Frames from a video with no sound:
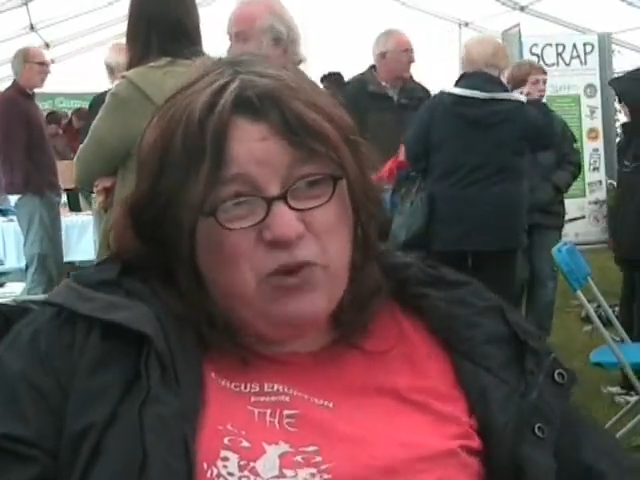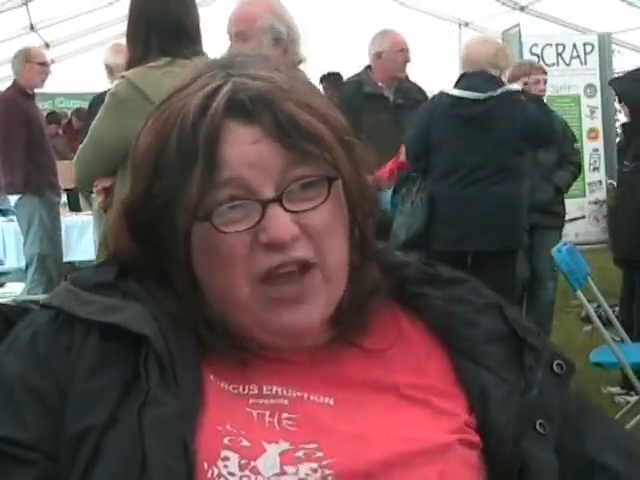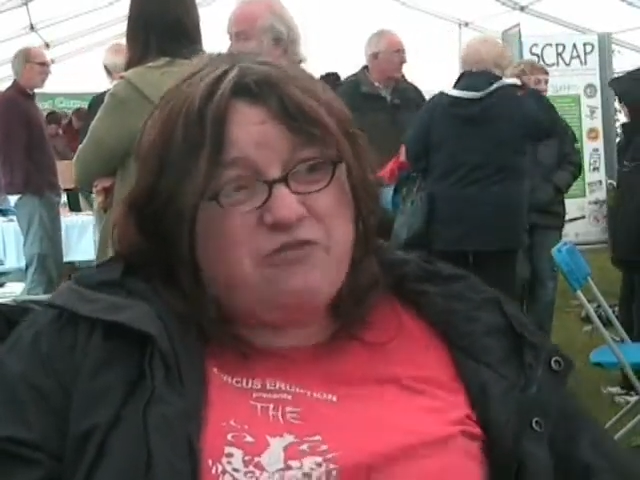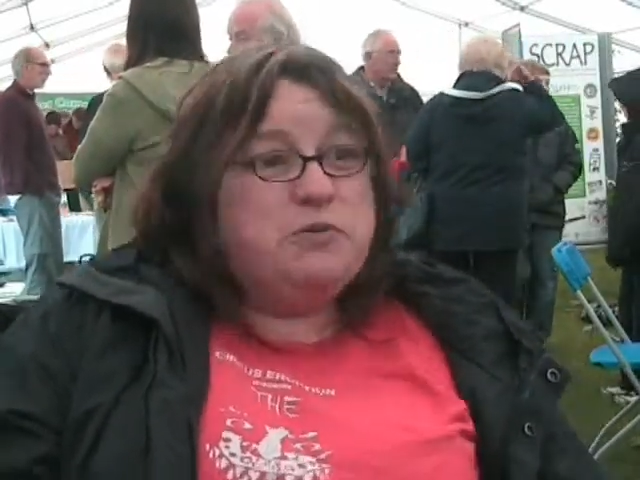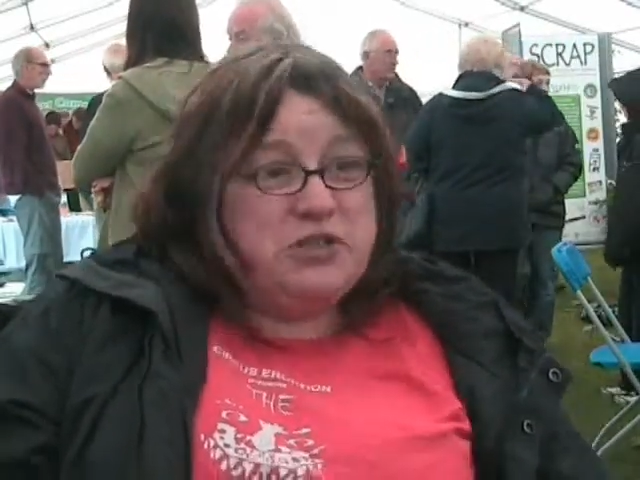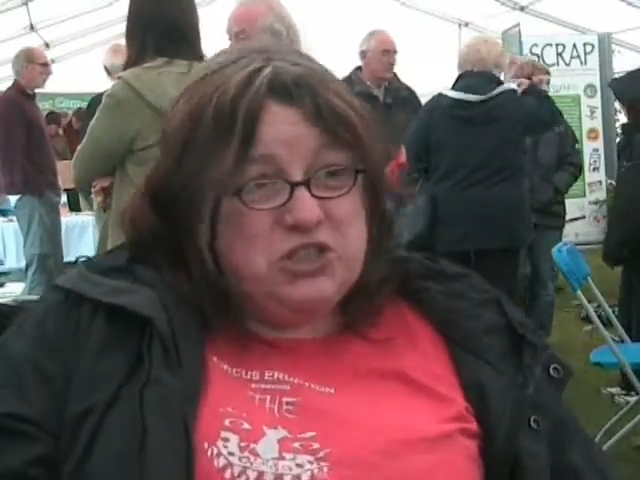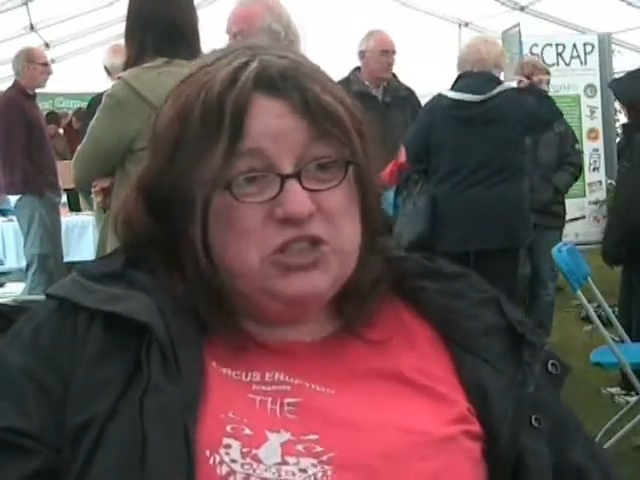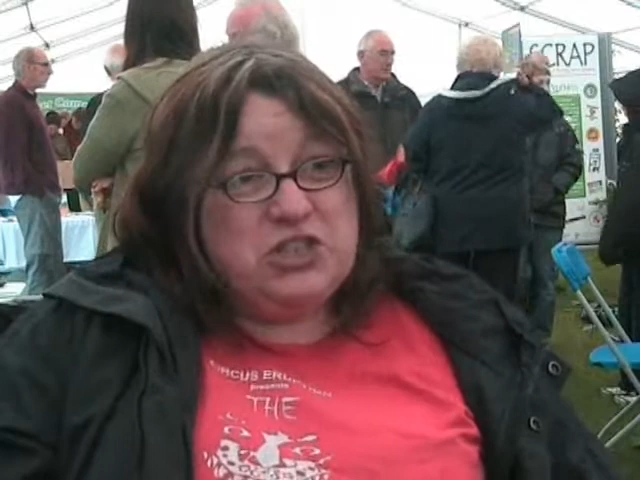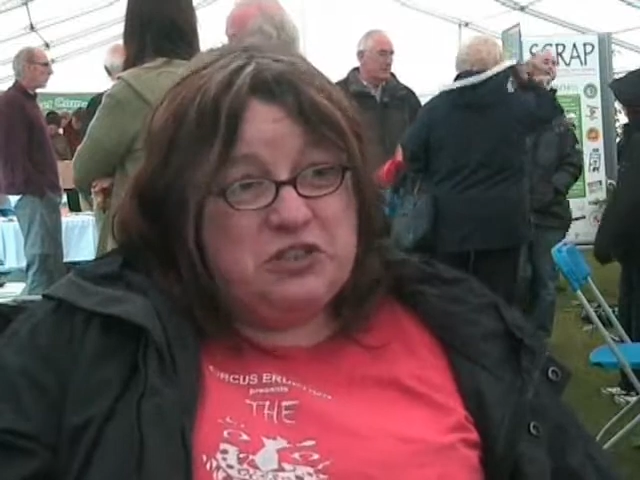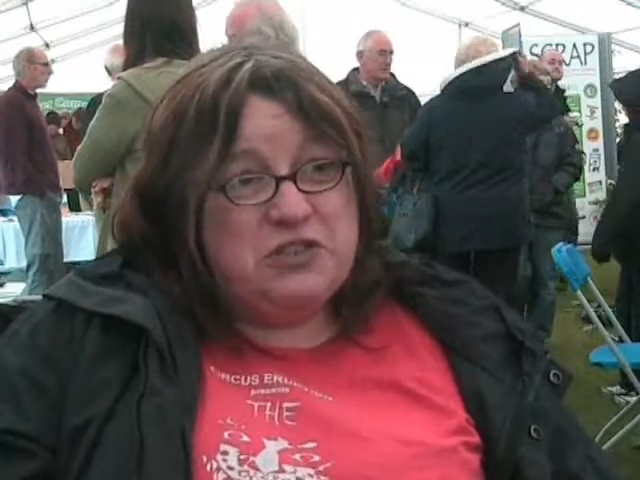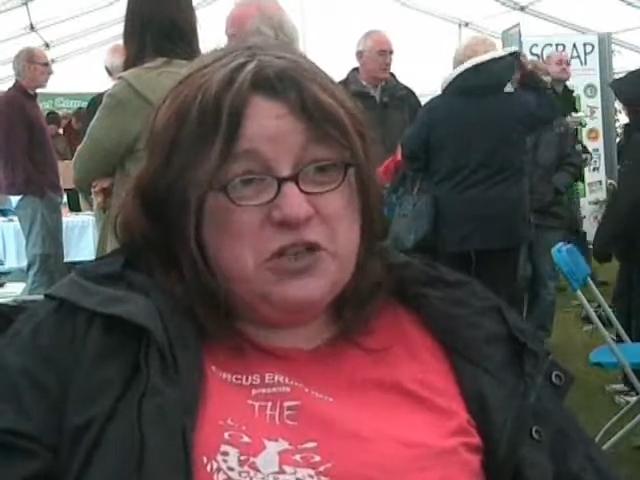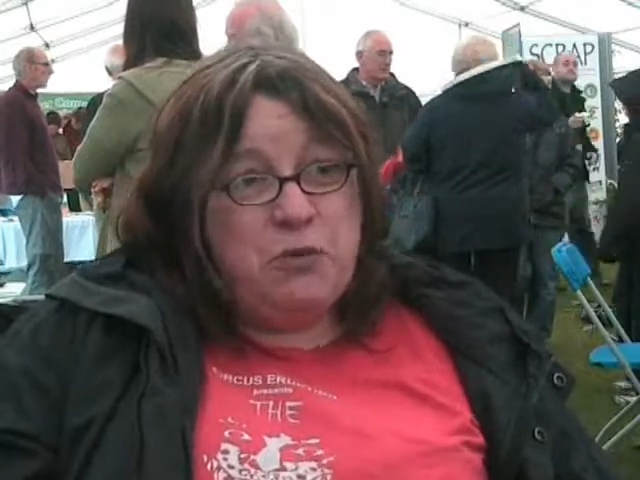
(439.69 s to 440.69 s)
what everyone should
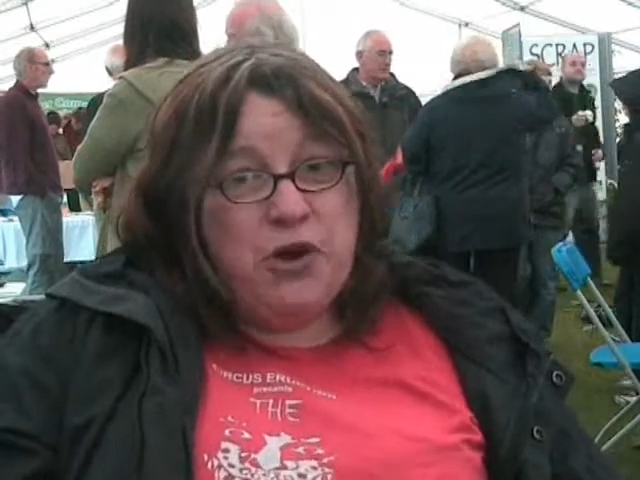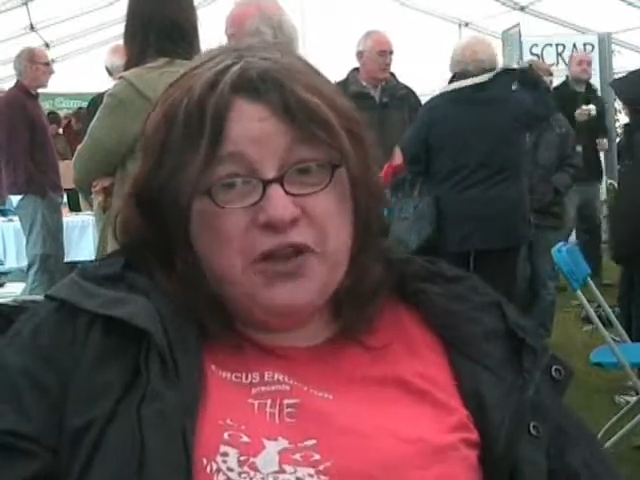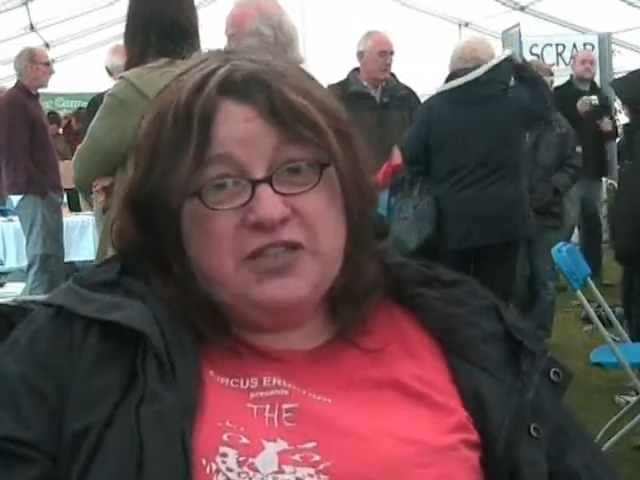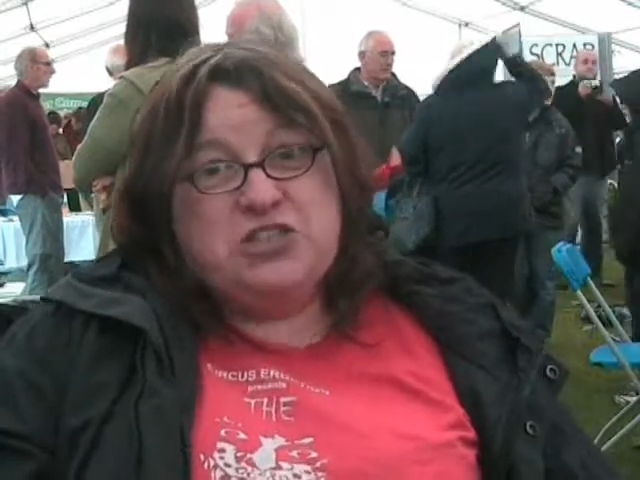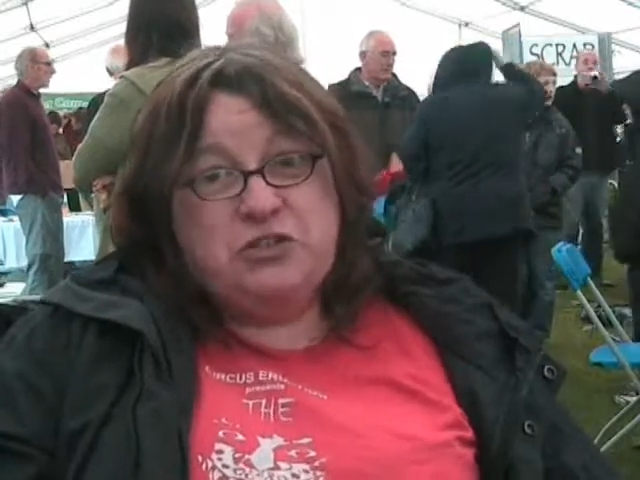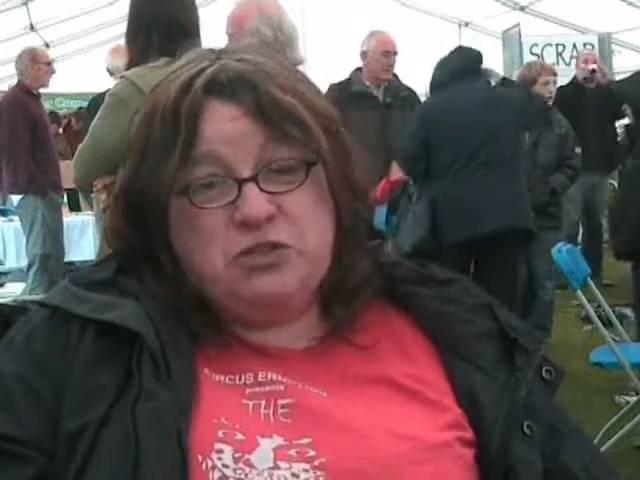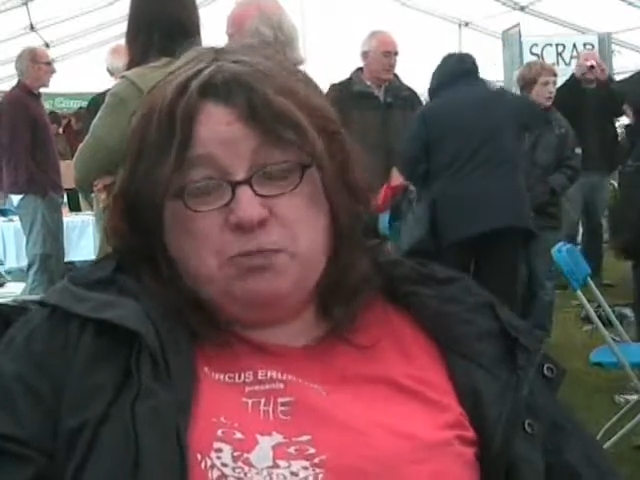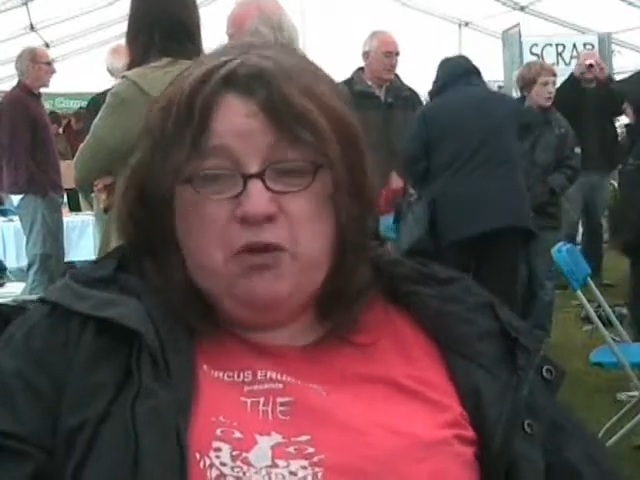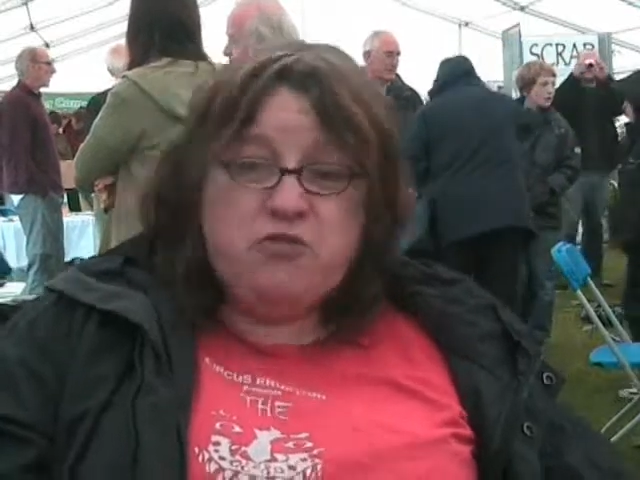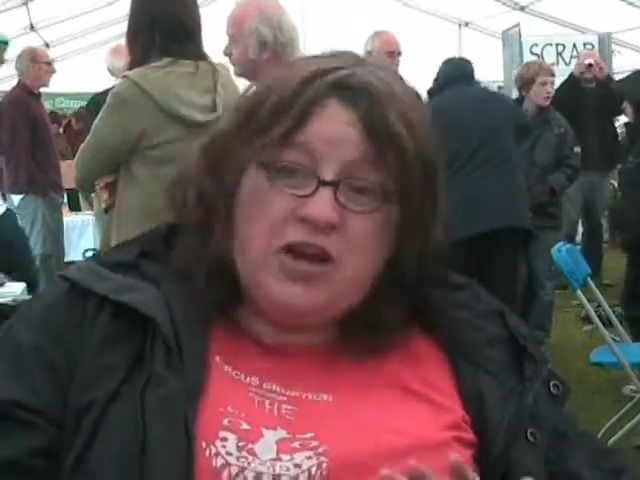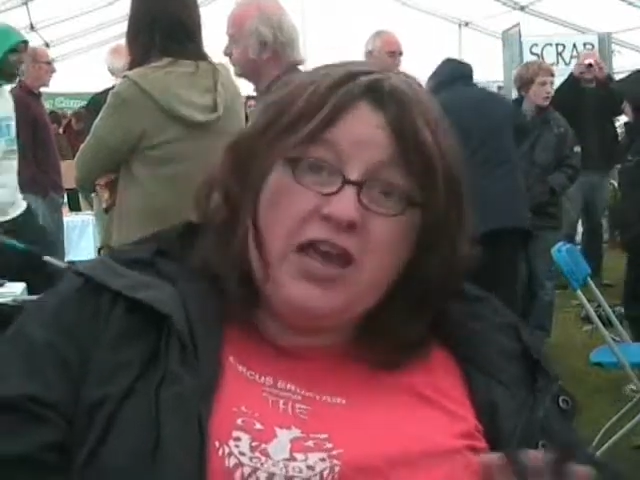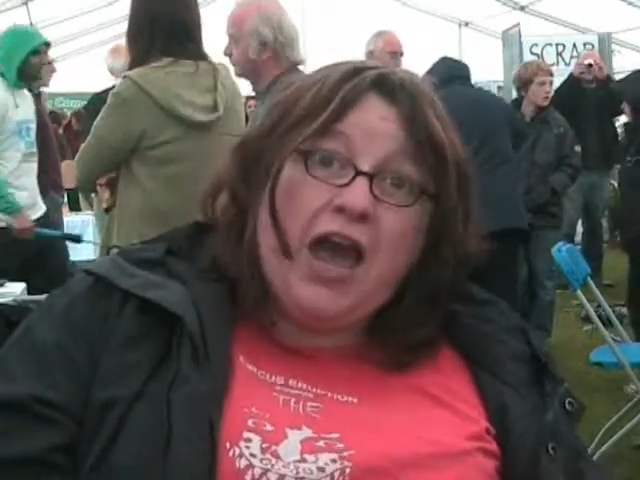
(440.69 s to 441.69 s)
do so what i need to do is
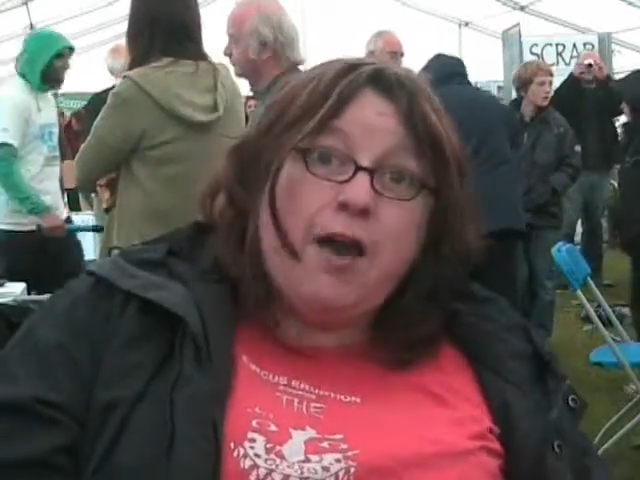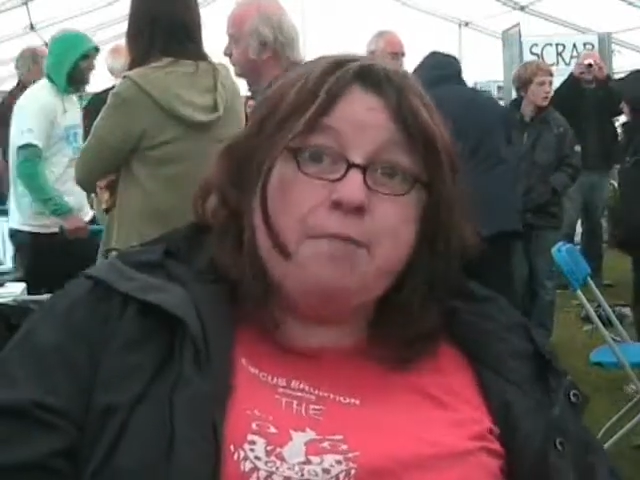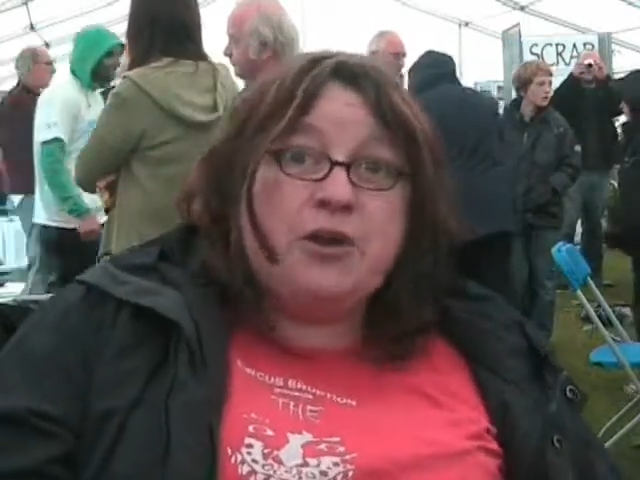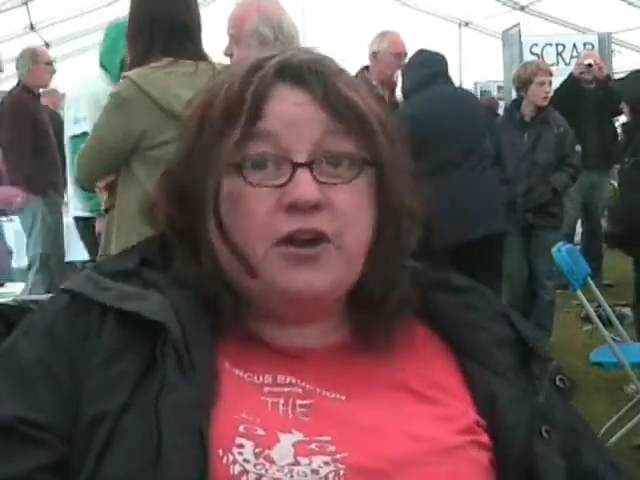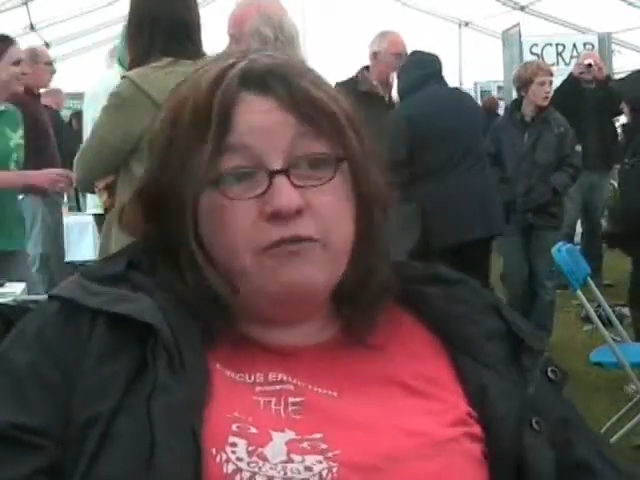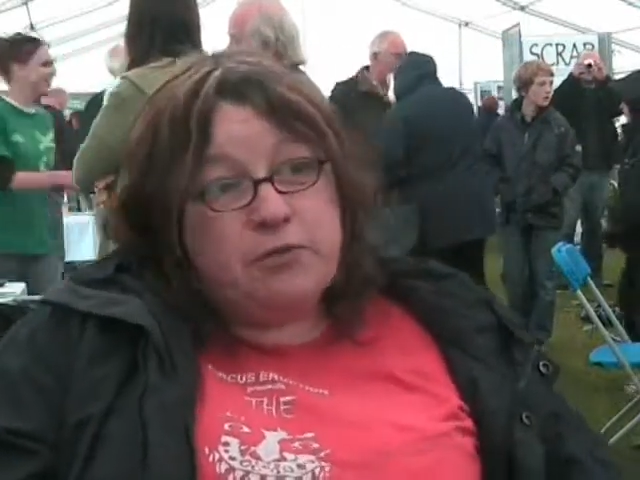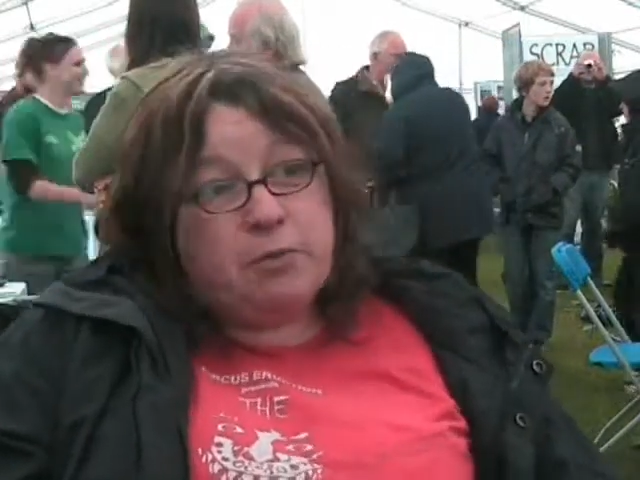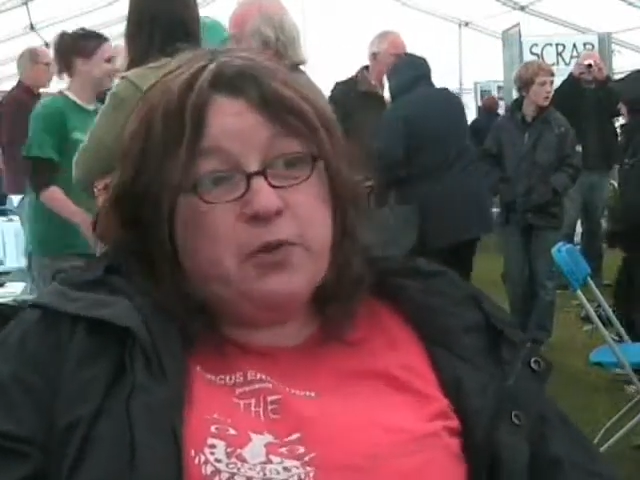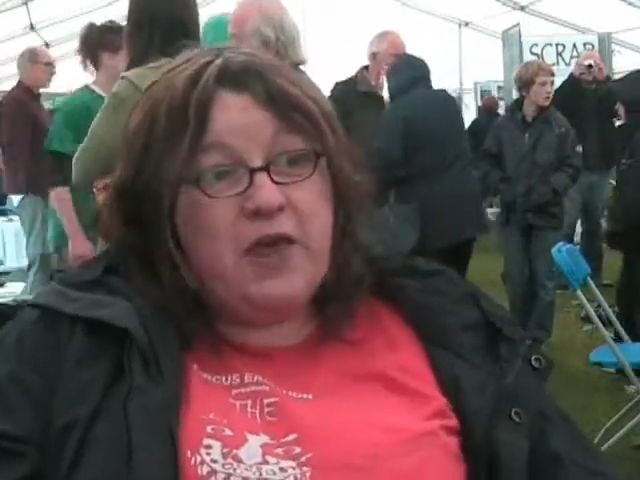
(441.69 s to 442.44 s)
be really happy and comfortable